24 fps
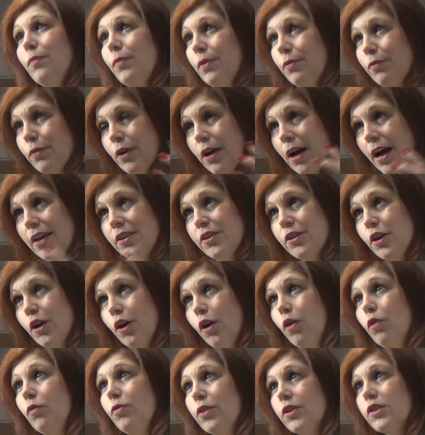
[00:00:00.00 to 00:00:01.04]
We've got to
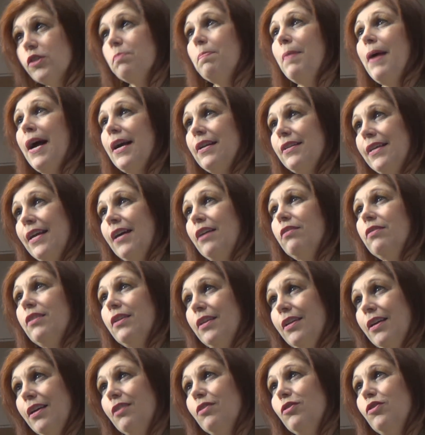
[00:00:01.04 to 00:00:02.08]
hone this back down
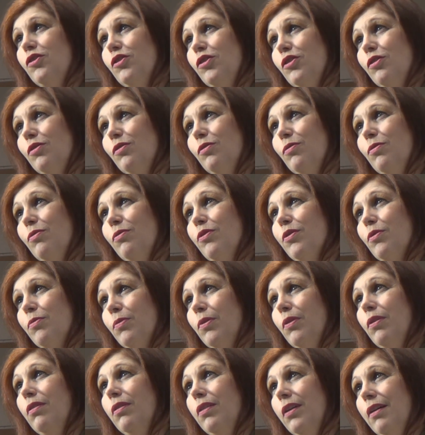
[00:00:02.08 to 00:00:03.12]
again to the
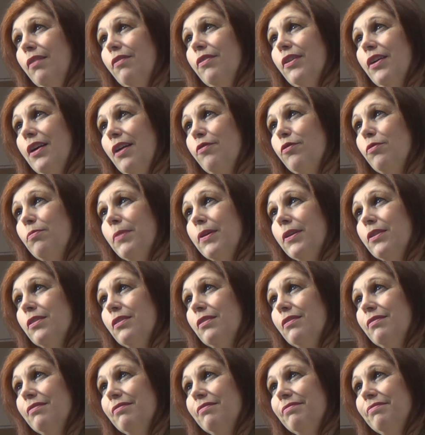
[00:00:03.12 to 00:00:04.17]
role of
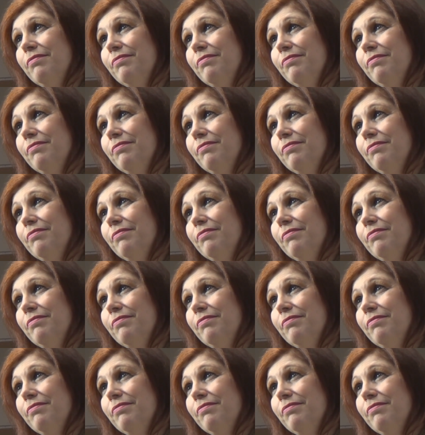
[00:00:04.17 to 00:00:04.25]
government.